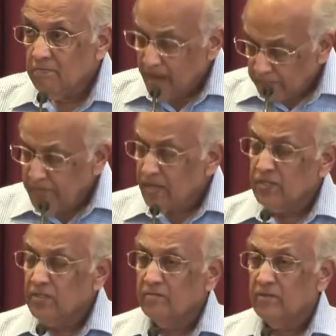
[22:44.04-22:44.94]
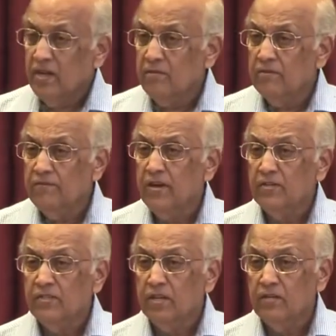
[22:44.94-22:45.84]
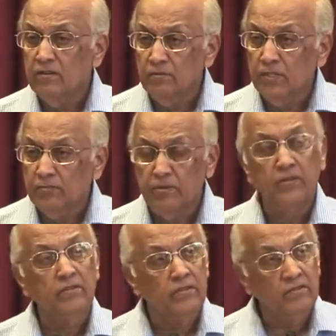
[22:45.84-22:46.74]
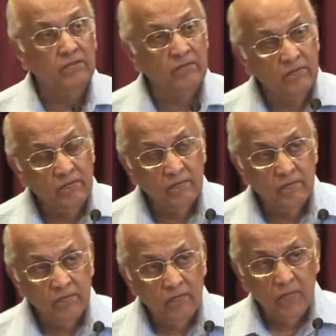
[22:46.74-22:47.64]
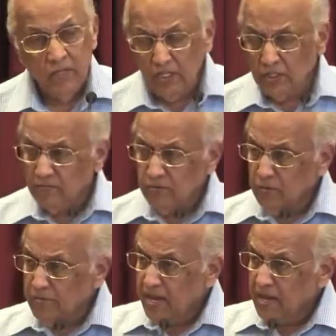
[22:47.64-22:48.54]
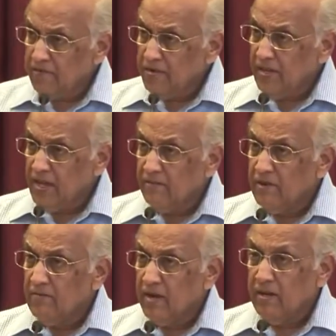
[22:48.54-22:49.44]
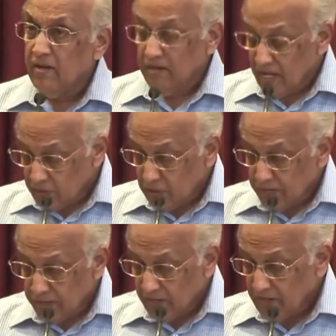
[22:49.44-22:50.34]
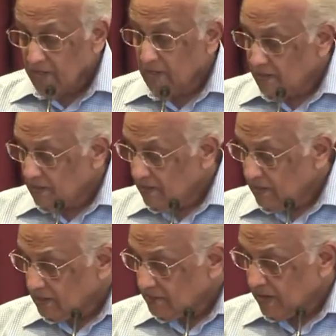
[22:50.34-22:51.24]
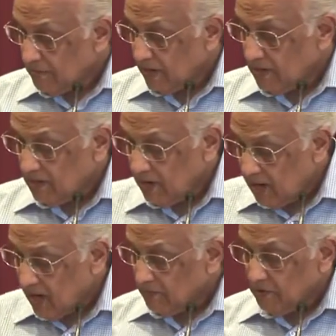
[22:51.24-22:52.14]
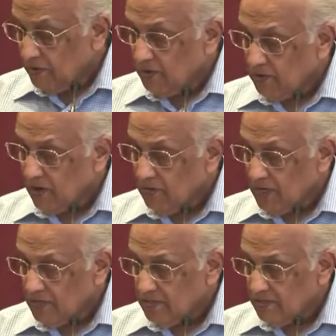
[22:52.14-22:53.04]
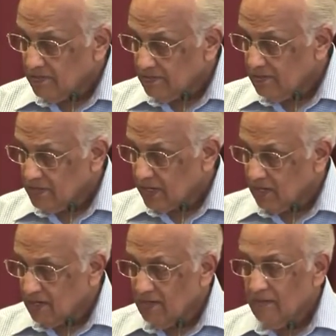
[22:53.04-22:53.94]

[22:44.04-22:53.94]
Baptize them in the name of the Father, Son, and Holy Spirit. Teach them to obey everything I've commanded. That's your part. Here's my part. I'll be with you always. Signed.